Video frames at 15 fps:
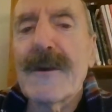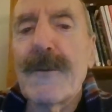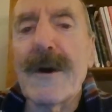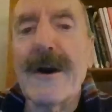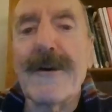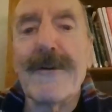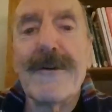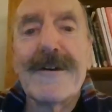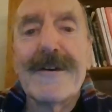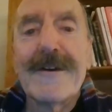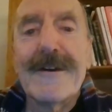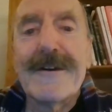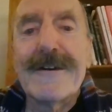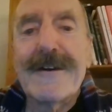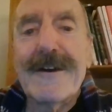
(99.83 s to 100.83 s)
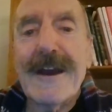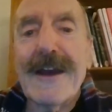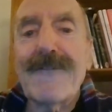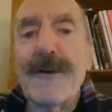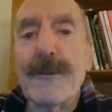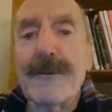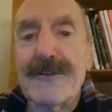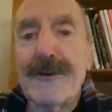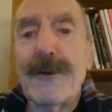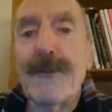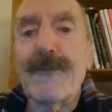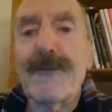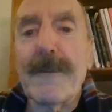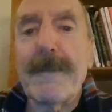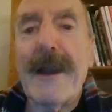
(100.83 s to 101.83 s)
Well, if he was
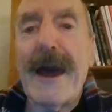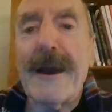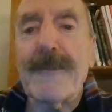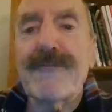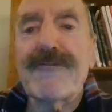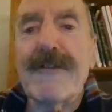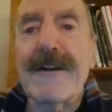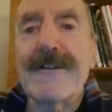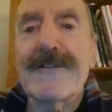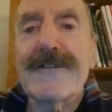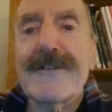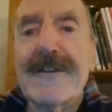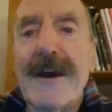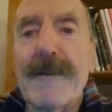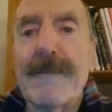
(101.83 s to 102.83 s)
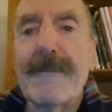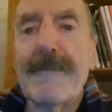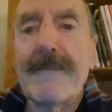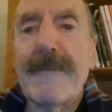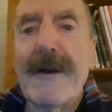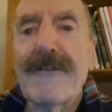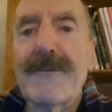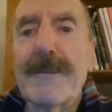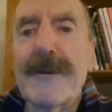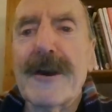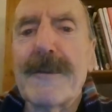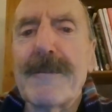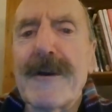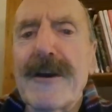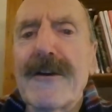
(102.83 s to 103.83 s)
called the Black Prince, that must
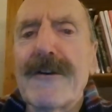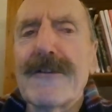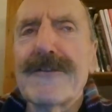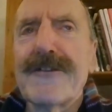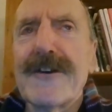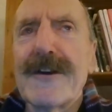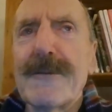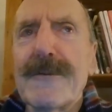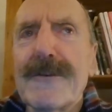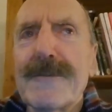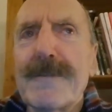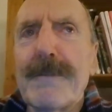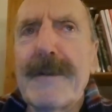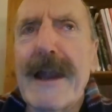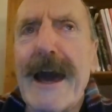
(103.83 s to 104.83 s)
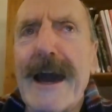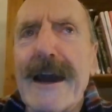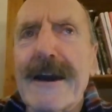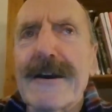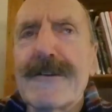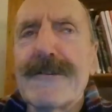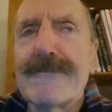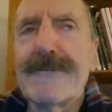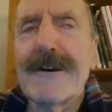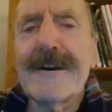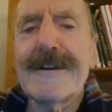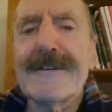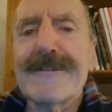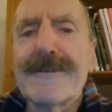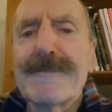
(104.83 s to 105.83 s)
be because he was black,
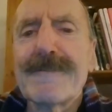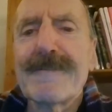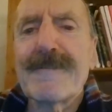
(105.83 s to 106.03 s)
right?